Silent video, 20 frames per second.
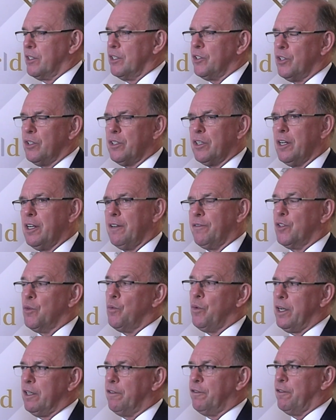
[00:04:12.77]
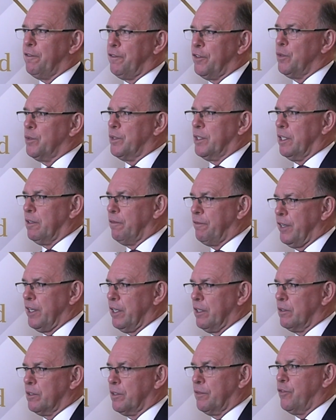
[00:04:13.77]
that you don't have to wait for fuel cell
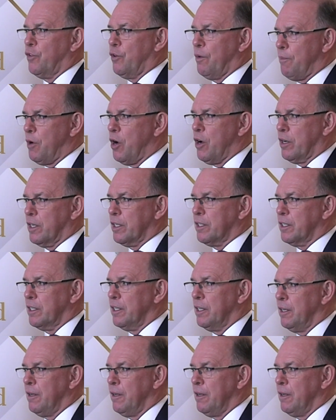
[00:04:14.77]
vehicles for a market,